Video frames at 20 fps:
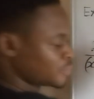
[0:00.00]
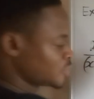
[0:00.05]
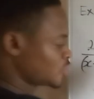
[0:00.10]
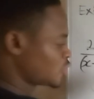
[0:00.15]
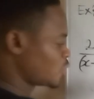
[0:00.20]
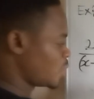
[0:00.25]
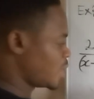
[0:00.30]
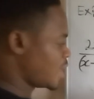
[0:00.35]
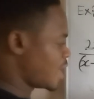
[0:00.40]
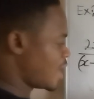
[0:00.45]

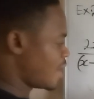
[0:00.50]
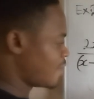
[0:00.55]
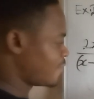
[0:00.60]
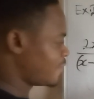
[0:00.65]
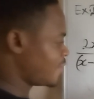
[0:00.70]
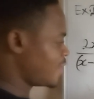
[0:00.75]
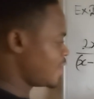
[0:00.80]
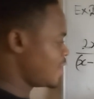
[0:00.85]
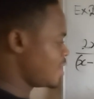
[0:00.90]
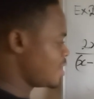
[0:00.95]
So we
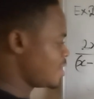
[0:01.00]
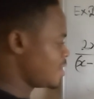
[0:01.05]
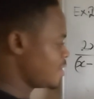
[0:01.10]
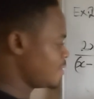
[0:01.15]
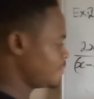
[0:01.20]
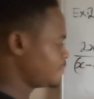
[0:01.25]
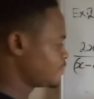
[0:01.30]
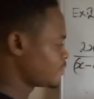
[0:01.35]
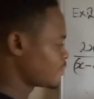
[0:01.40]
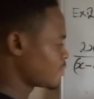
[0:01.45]
have
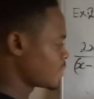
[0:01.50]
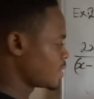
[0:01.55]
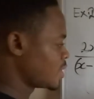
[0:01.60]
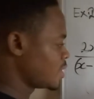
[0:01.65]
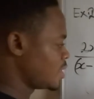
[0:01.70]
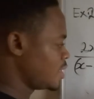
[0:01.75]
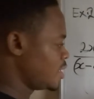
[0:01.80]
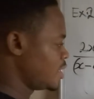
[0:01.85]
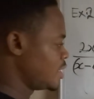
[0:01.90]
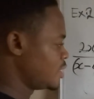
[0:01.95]
a
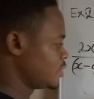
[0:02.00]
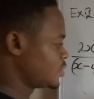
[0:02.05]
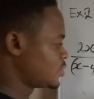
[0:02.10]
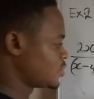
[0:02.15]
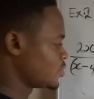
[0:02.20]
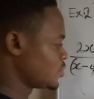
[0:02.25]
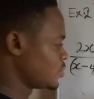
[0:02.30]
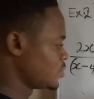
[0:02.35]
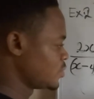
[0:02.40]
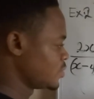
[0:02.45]

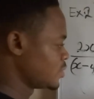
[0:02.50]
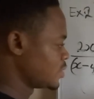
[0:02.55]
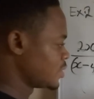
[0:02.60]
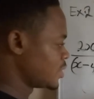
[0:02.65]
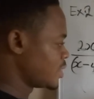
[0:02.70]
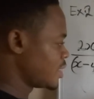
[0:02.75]
into